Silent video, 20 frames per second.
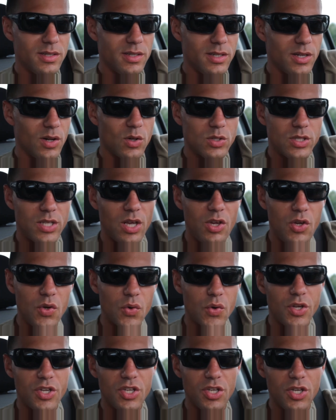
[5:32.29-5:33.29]
you know, it'll take
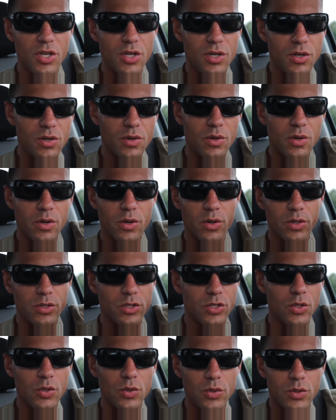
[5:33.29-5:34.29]
you a year or
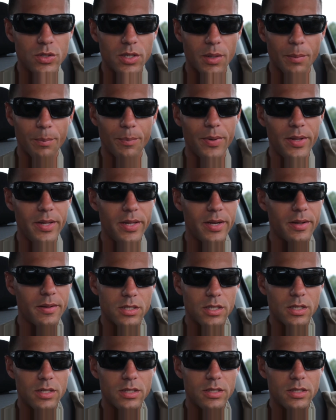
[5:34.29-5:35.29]
two to complete it.
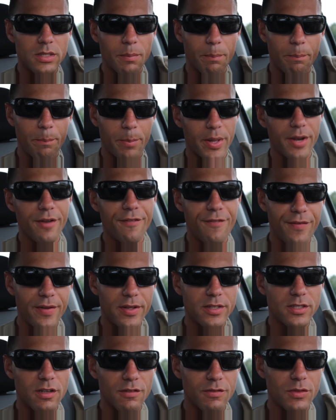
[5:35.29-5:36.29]
The, the
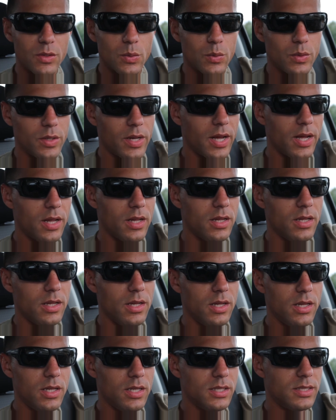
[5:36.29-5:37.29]
benefits of doing that
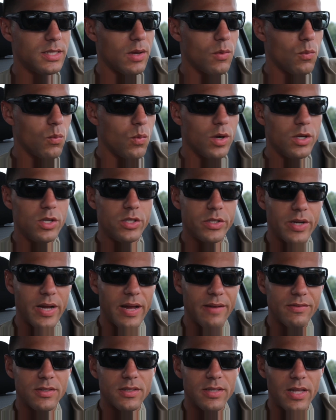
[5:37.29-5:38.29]
is that one, you don't
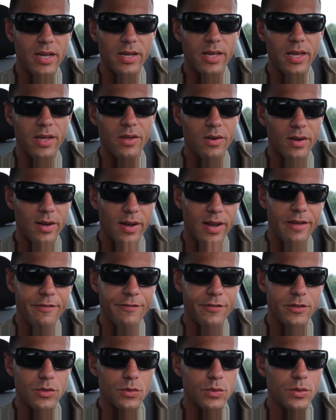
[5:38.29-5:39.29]
have to dedicate your
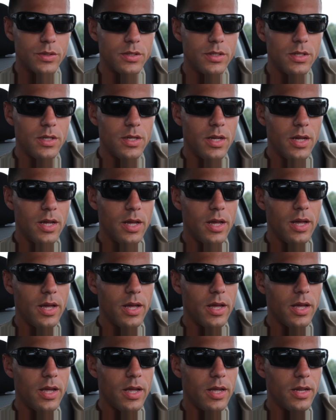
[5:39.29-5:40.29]
life to it
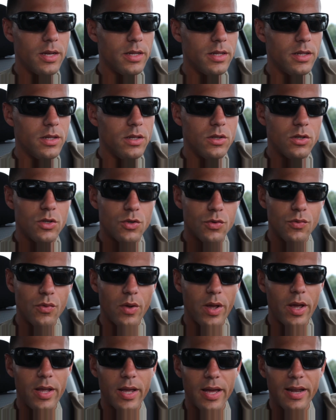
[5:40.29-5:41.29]
and, and, and you
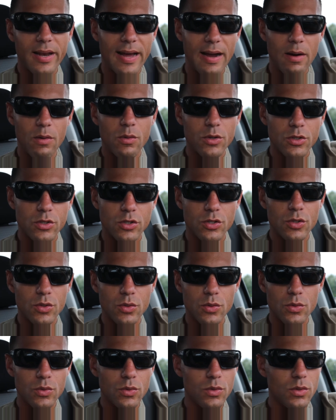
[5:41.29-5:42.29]
create an hour
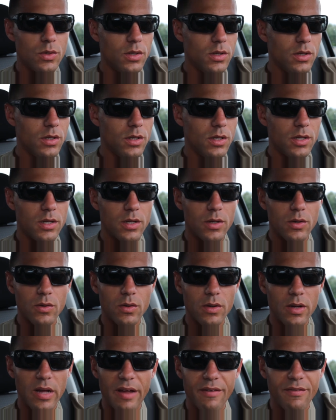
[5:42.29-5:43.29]
to, you
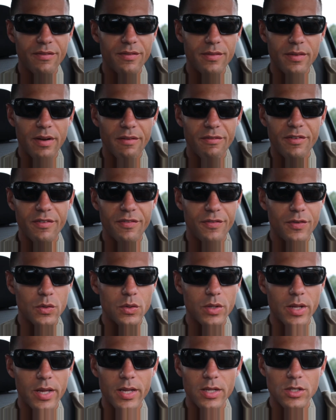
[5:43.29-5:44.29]
know, every, every
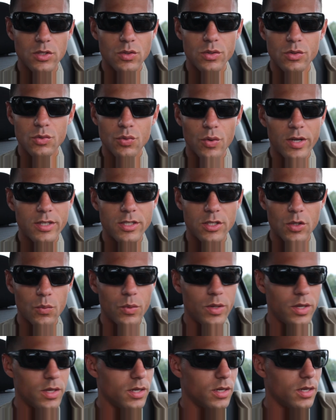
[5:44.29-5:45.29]
few days or twice a
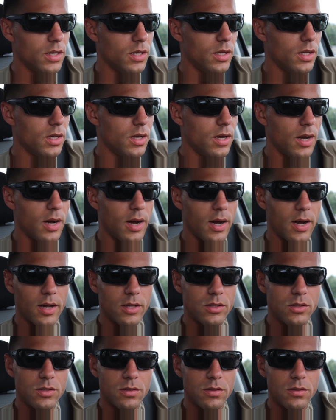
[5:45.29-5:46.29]
week
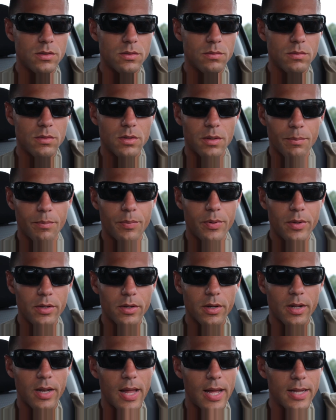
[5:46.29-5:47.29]
uh, to complete
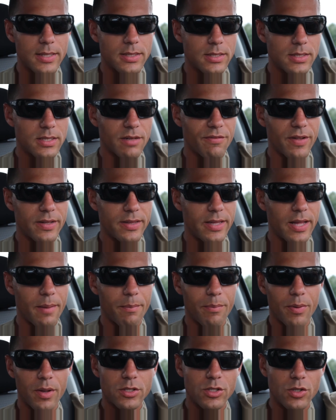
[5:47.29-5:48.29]
your class and stuff like
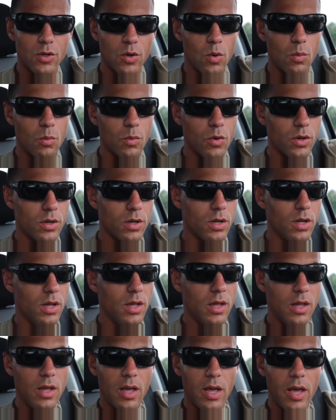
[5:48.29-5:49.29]
that, plus your homework.
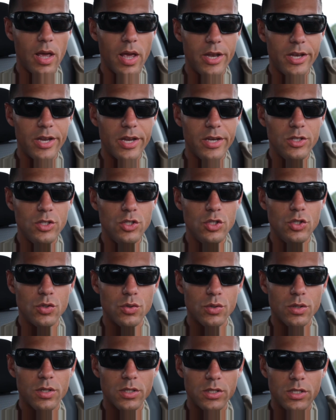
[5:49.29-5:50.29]
And then
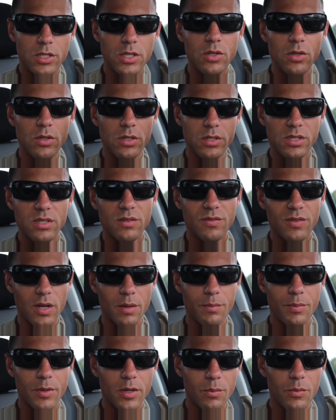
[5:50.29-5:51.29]
you'll continually
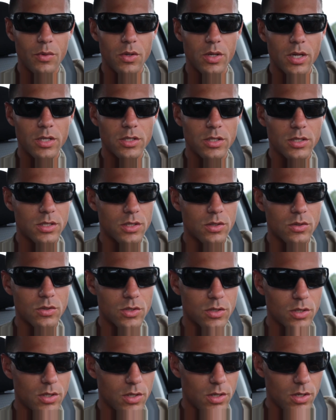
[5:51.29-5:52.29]
develop your communication
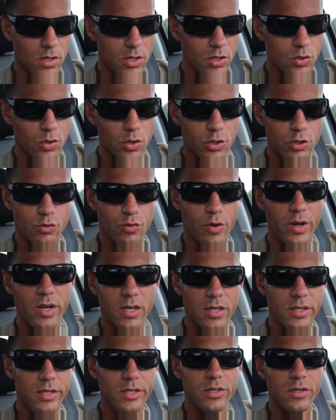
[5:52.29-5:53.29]
skills. Those
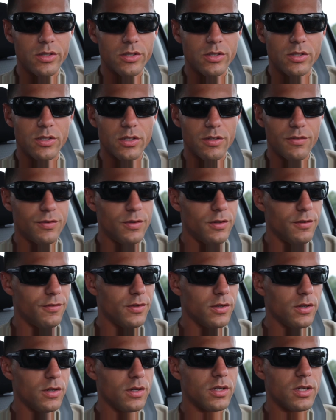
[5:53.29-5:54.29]
great leaders, if,
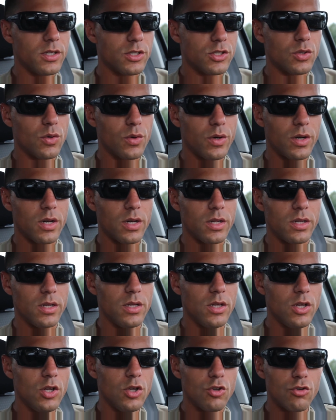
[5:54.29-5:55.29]
if you look
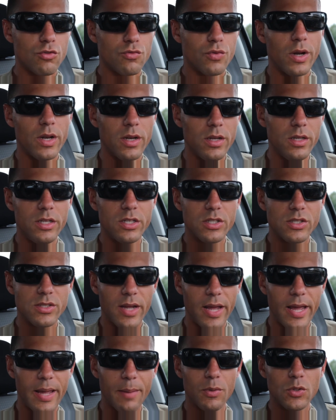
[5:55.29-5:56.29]
historically, great leaders
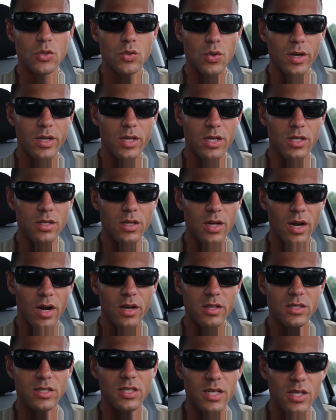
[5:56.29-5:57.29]
are able to
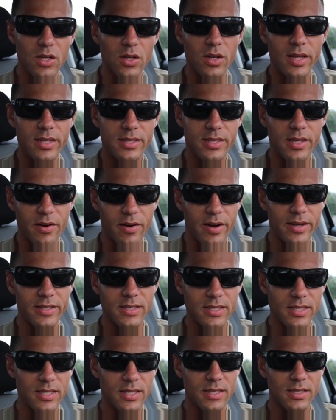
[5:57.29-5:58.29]
articulate their
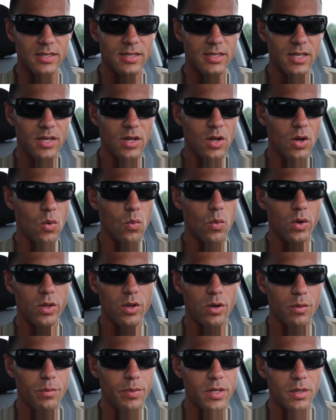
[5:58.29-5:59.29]
ideas,
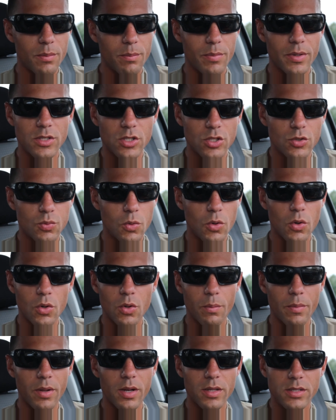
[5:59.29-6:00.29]
whether it be in the business world
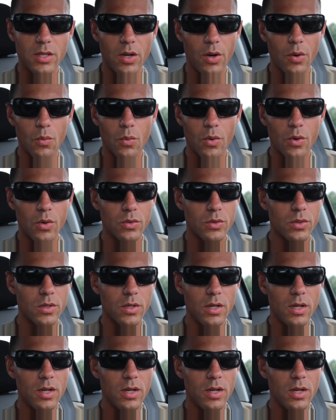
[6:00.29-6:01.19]
or military world